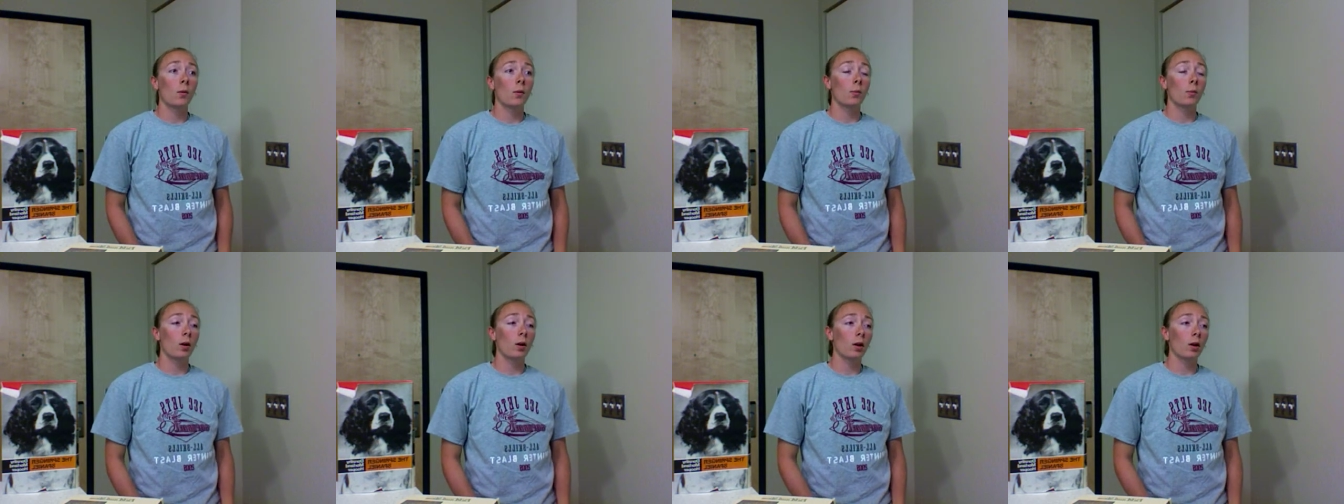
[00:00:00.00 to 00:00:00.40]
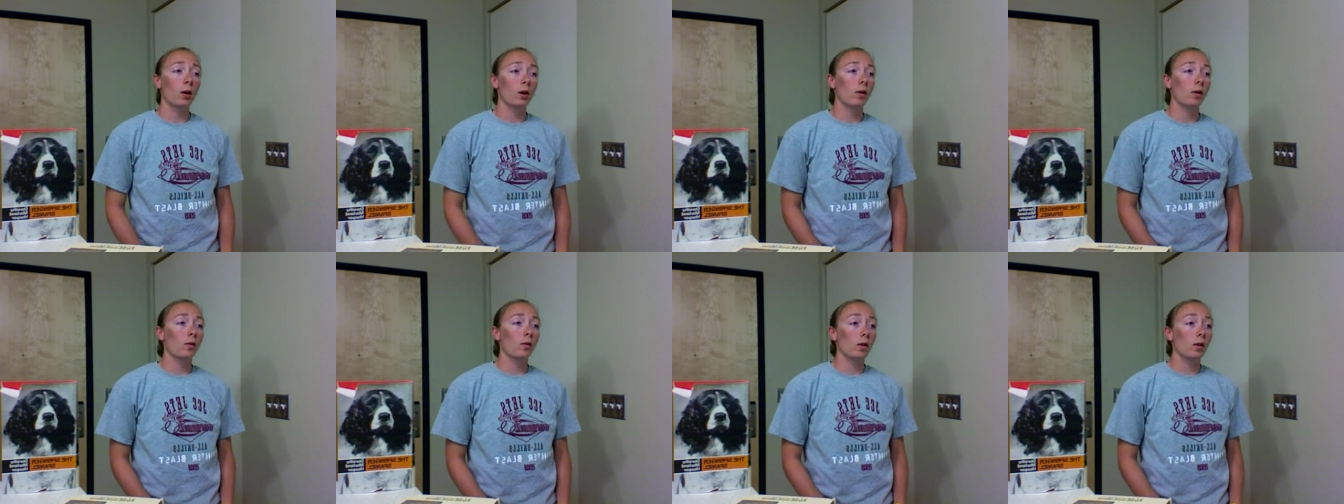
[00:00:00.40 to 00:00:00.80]
but
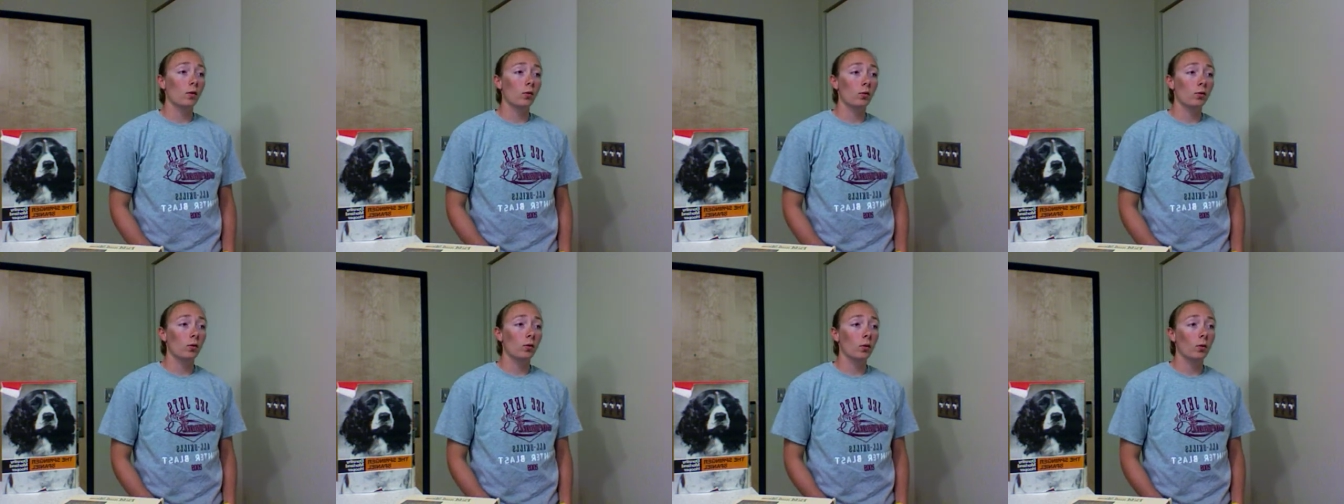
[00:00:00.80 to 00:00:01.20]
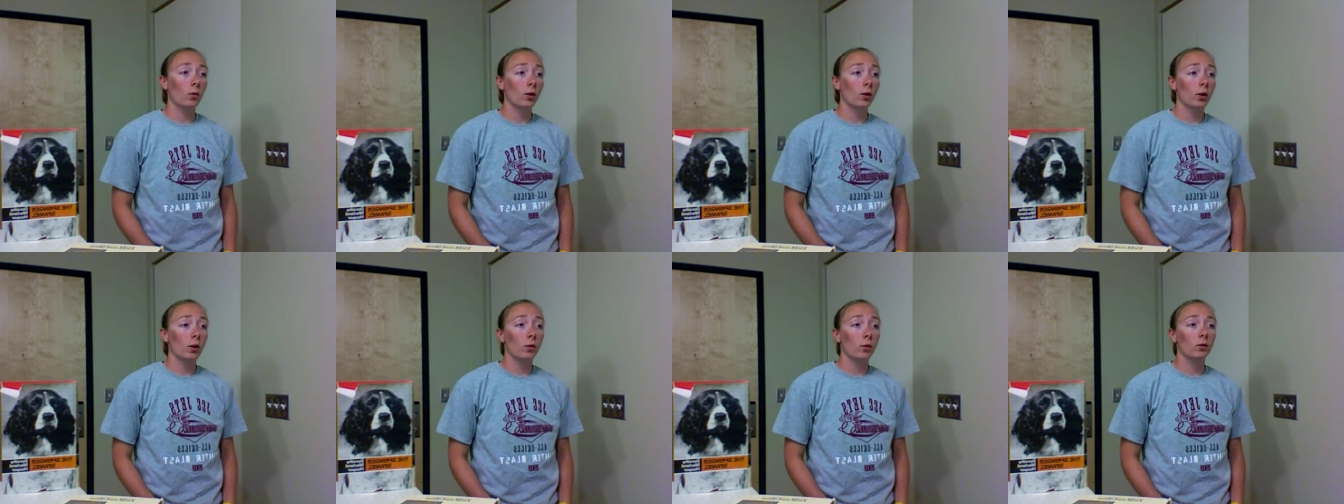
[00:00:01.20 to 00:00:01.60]
they don't know
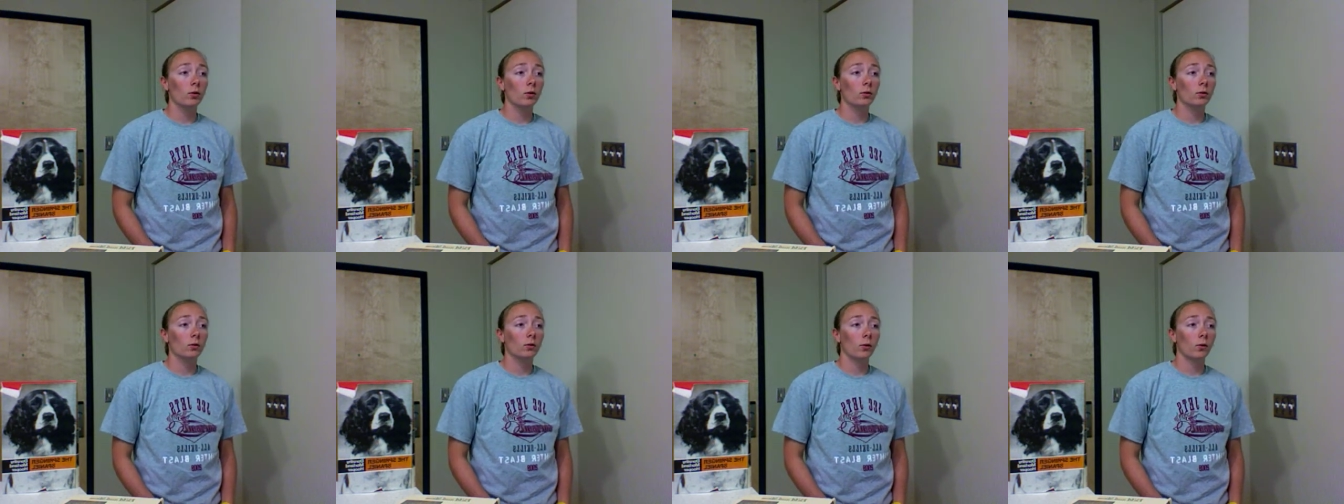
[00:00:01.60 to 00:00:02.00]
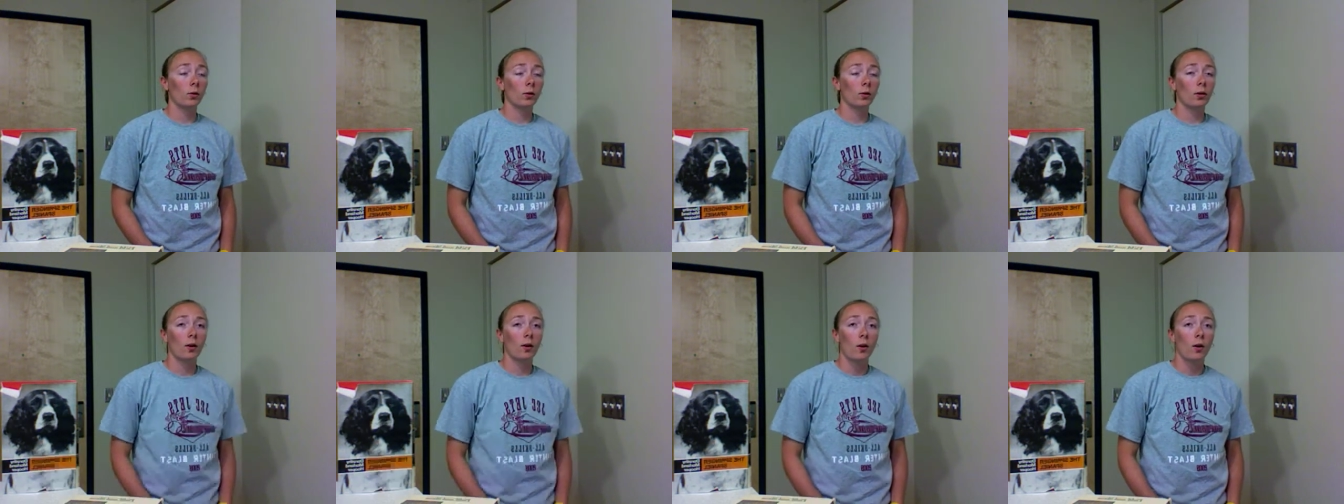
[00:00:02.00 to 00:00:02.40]
what they were used
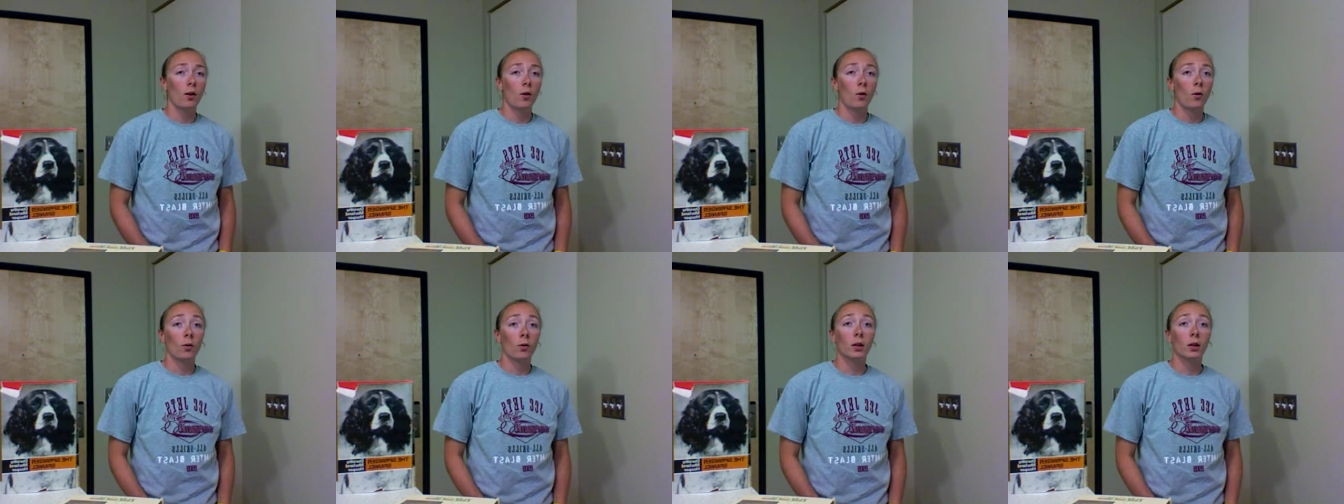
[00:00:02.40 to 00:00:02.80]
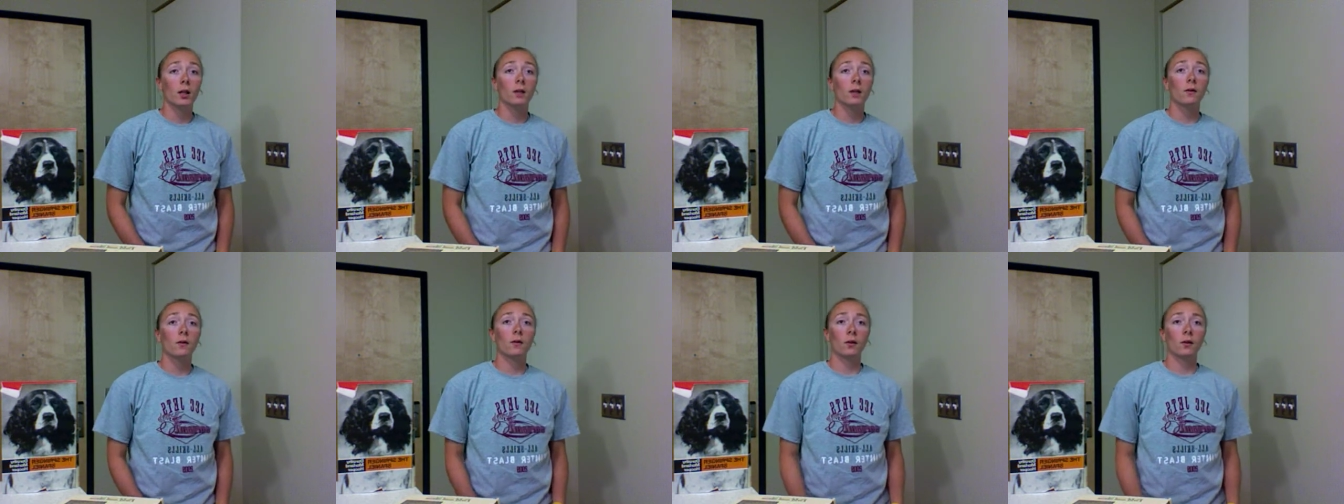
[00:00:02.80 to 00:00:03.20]
for or
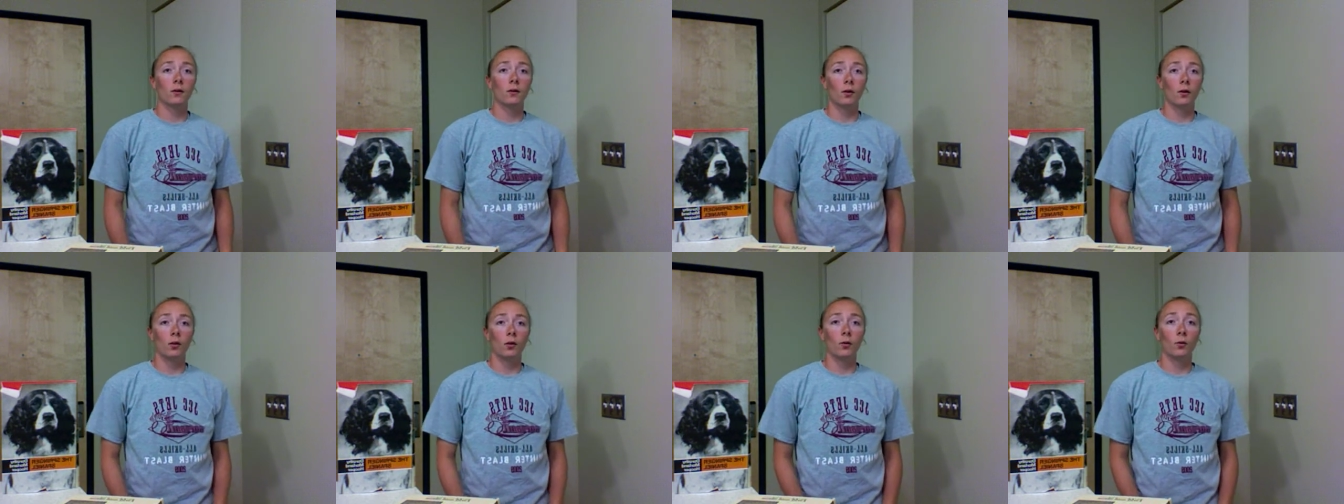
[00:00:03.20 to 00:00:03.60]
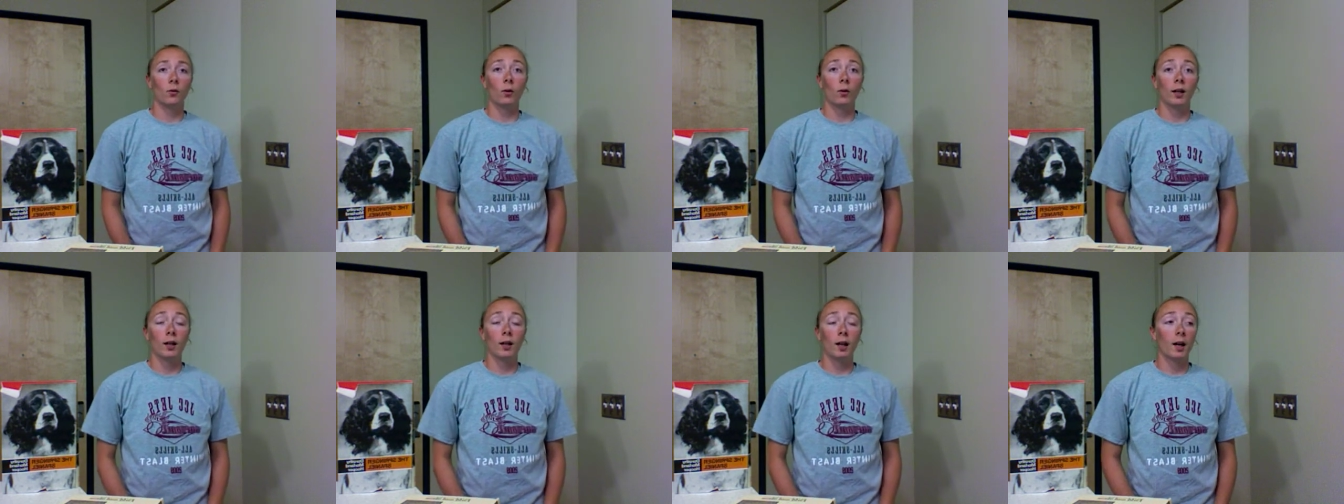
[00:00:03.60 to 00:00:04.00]
even if they're the
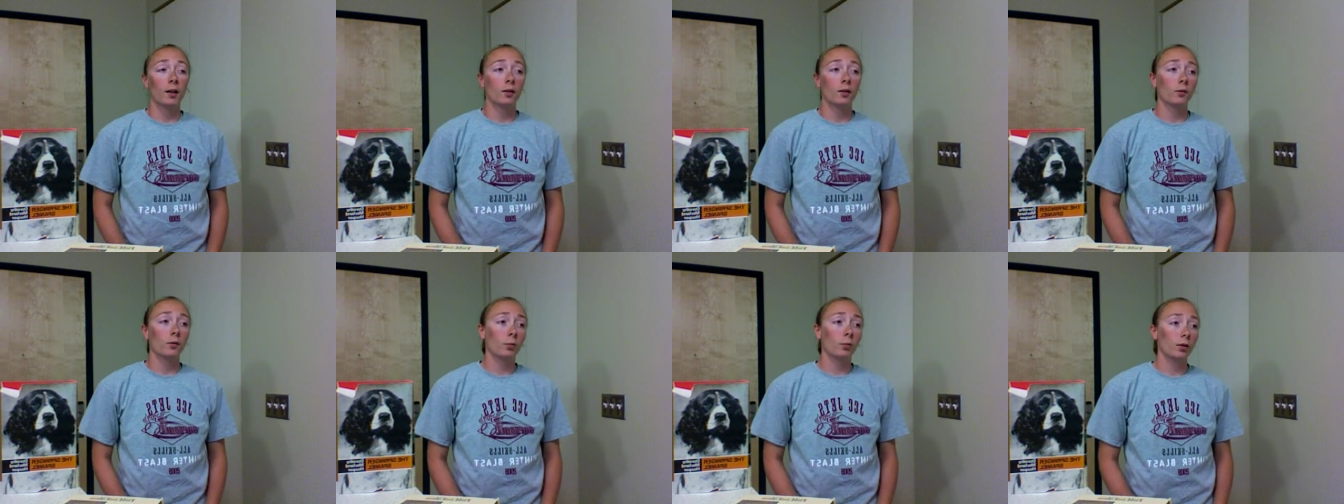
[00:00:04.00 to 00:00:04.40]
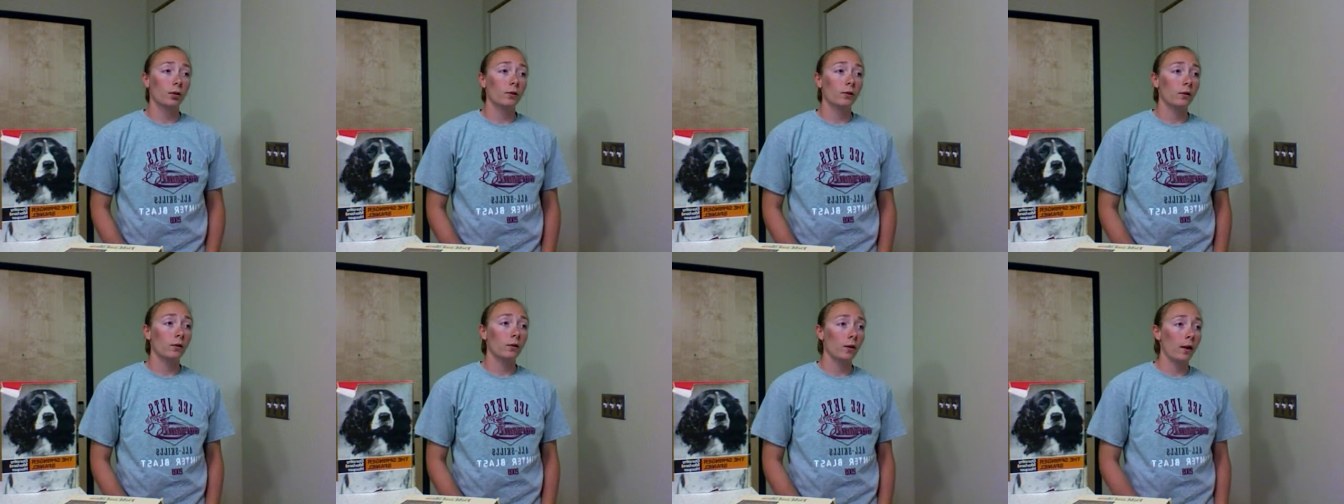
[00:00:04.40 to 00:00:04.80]
right kind of breed
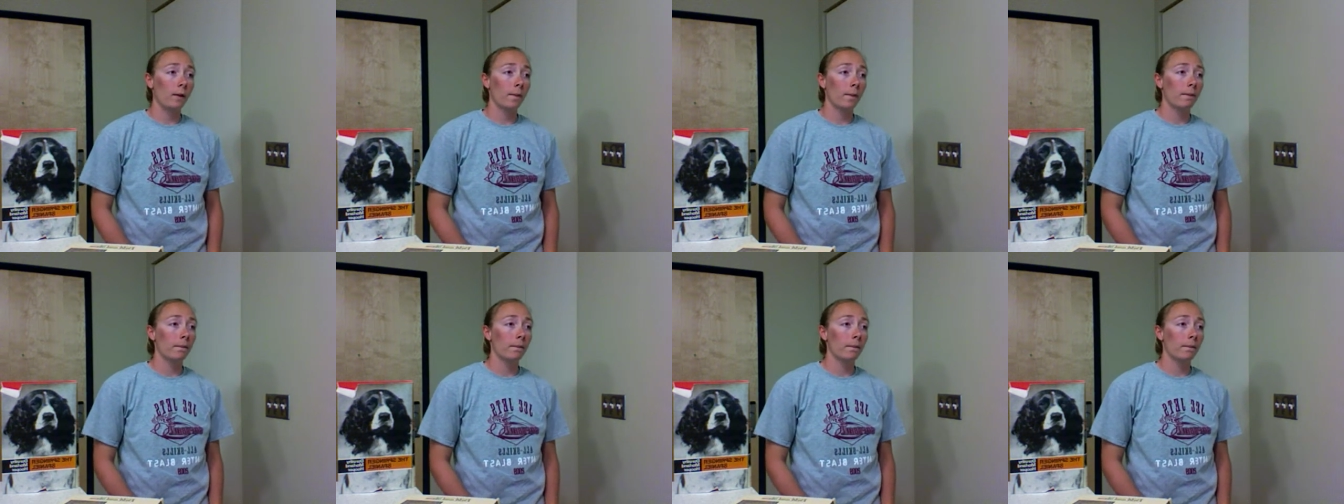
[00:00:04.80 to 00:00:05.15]
for them.